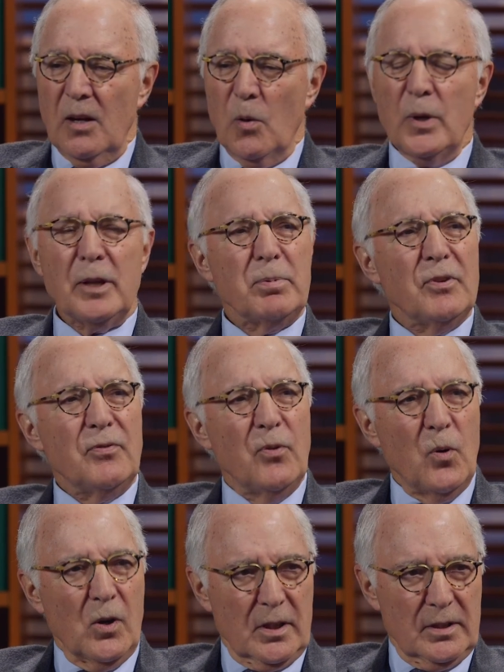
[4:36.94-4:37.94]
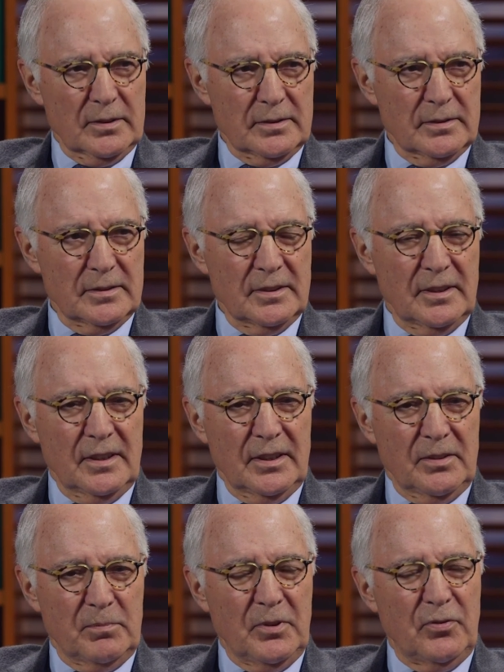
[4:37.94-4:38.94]
A week before,
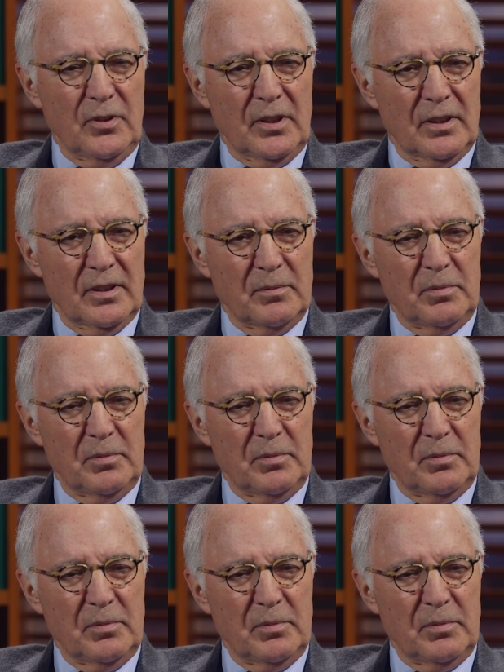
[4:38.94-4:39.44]
bef uh,